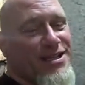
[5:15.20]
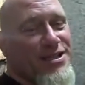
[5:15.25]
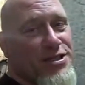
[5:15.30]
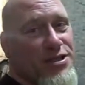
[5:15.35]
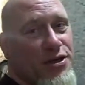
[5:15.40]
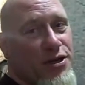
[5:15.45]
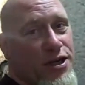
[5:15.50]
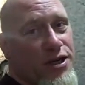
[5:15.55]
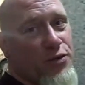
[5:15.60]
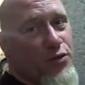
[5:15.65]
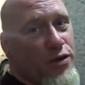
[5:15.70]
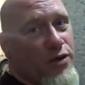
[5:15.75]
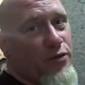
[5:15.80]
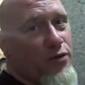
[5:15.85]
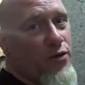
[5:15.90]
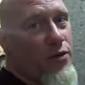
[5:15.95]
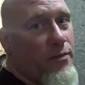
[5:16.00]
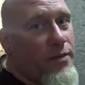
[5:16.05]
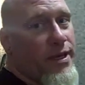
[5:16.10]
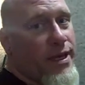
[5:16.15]
at the circuit, we
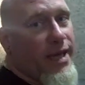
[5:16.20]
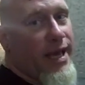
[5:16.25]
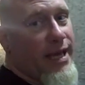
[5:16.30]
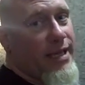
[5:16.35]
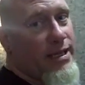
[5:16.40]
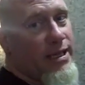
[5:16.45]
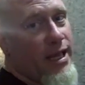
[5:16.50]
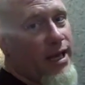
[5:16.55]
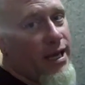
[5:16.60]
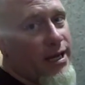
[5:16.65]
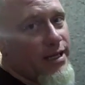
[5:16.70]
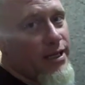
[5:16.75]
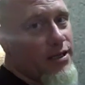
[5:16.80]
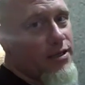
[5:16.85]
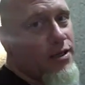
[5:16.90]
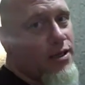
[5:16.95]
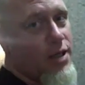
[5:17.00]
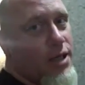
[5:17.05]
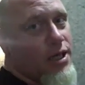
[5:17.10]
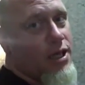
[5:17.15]
will be
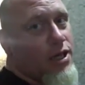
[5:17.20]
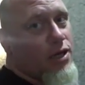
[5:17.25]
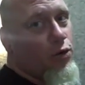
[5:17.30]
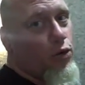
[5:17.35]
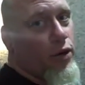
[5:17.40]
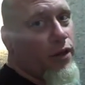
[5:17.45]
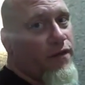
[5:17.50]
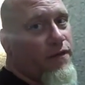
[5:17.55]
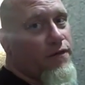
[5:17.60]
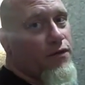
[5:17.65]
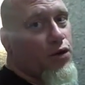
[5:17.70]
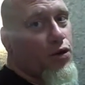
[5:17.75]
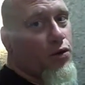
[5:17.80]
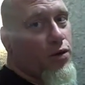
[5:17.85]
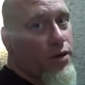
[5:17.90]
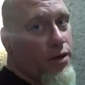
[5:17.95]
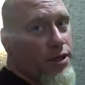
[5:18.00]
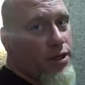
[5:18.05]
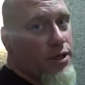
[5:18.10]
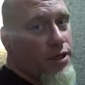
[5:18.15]
headlining with
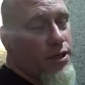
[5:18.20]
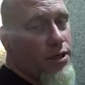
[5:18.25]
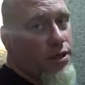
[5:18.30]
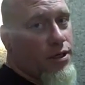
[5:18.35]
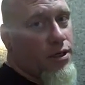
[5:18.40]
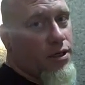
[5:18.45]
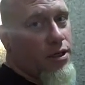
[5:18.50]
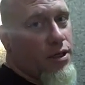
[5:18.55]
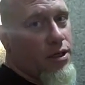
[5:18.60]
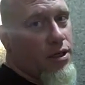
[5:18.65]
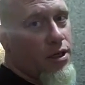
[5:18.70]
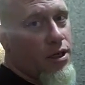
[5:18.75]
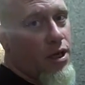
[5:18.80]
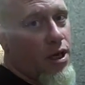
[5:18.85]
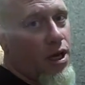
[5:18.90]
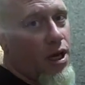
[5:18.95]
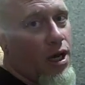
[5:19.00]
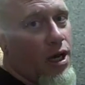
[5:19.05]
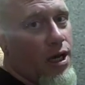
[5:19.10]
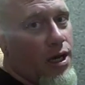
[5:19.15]
Torque
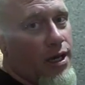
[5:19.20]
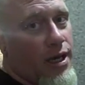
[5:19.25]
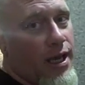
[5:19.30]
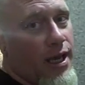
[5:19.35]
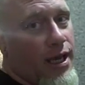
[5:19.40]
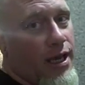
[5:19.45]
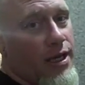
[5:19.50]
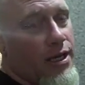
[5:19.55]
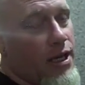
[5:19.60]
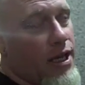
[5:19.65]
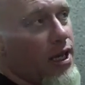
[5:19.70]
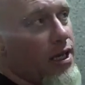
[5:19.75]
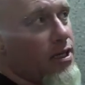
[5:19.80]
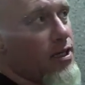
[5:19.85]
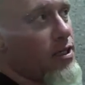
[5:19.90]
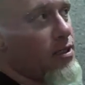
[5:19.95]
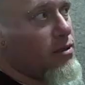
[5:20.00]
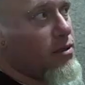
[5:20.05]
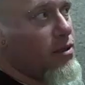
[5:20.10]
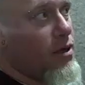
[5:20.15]
uh, and
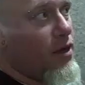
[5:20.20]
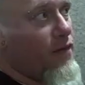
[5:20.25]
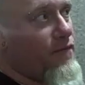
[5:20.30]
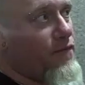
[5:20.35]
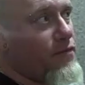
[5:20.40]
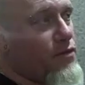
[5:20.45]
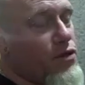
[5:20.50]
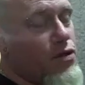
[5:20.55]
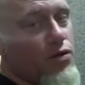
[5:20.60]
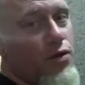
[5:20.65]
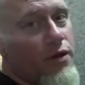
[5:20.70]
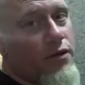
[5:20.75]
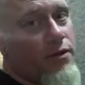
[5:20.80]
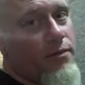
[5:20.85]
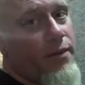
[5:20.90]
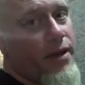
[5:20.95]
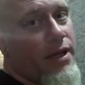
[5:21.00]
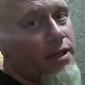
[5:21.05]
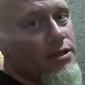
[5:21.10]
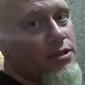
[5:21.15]
and uh, two
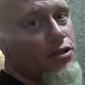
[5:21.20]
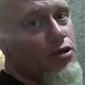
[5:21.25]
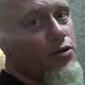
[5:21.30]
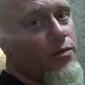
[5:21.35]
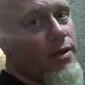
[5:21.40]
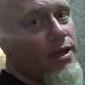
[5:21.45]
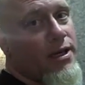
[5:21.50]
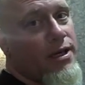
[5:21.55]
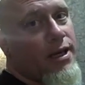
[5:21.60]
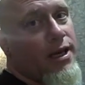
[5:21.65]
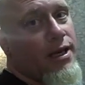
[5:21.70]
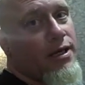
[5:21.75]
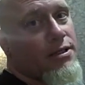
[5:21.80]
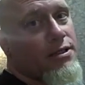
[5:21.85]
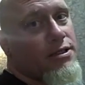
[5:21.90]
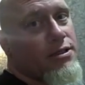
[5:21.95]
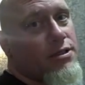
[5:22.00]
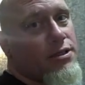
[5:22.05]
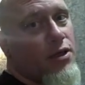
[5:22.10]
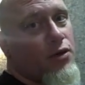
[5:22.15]
other bands to be
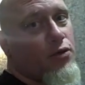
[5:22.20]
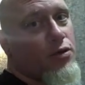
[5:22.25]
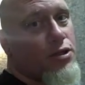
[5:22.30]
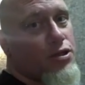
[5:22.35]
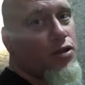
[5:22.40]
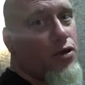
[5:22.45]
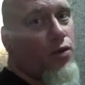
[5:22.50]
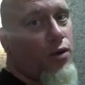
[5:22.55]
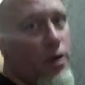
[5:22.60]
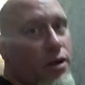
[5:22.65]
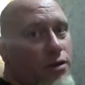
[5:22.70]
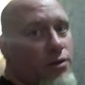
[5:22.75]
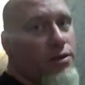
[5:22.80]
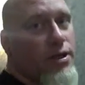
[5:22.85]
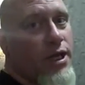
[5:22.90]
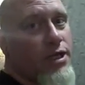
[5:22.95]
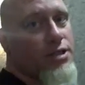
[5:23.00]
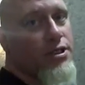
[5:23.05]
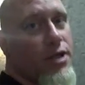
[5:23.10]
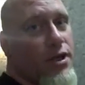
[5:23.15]
announced. So we're still working
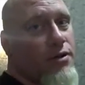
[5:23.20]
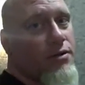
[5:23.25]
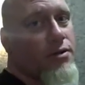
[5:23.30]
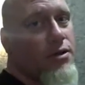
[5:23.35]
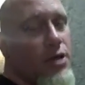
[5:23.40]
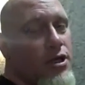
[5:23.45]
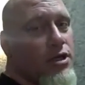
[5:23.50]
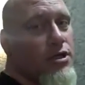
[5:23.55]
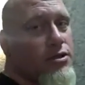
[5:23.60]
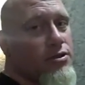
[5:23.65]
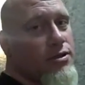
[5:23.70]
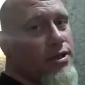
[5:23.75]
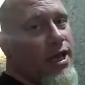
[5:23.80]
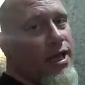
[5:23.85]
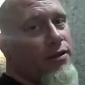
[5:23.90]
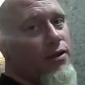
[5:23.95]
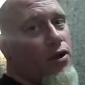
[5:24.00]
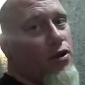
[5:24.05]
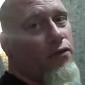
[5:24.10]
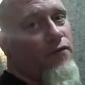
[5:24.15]
on that show. So on
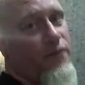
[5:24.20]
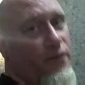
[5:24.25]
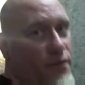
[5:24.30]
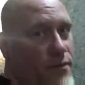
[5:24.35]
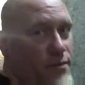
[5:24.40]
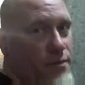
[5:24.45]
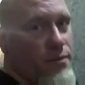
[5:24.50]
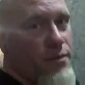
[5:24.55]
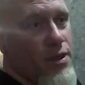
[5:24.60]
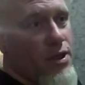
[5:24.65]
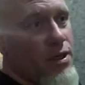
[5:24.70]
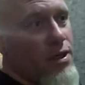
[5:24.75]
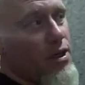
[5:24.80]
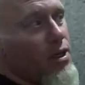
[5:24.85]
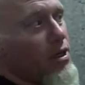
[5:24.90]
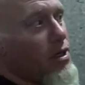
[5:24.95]
that note, from